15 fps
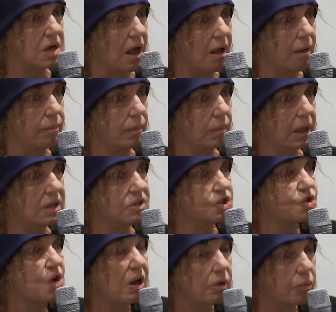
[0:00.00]
time. He
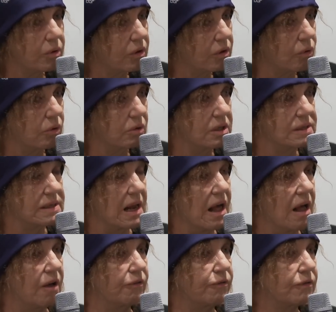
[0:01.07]
struggled with it all his
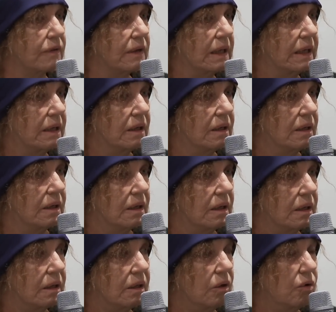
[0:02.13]
life,
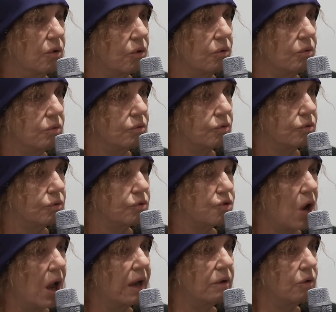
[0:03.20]
you know,
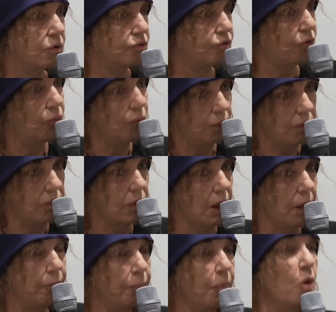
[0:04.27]
trying not to
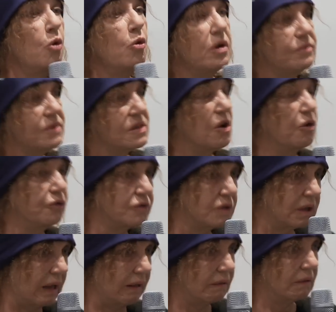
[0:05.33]
bore himself to
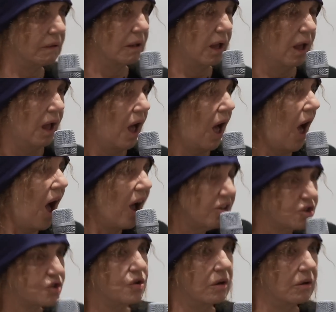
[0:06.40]
death. I
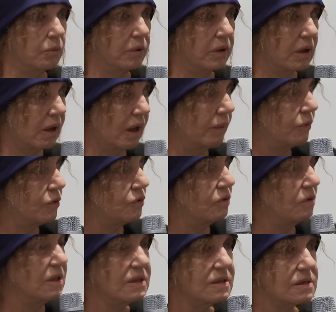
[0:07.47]
struggle with it. I come and
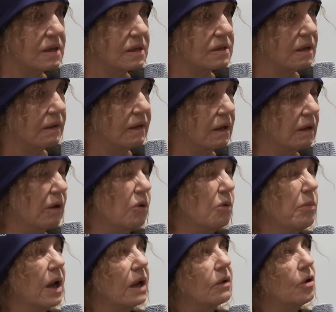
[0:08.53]
do these things. I think, oh
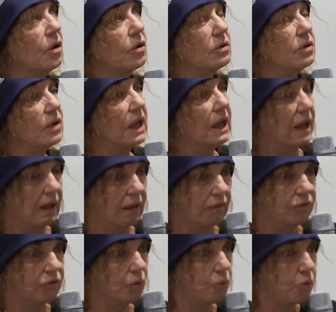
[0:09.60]
my God,
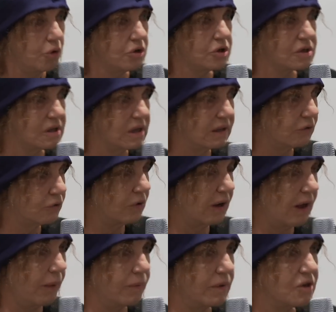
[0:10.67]
the worst thing that could
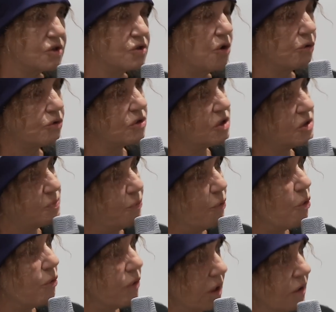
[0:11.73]
happen is not just
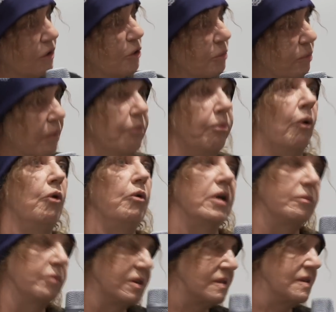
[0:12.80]
boring you, but
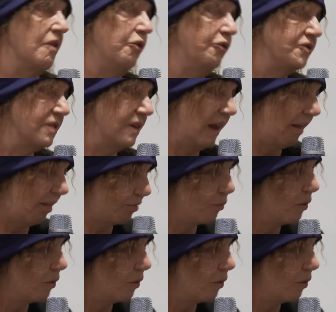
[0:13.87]
boring myself to death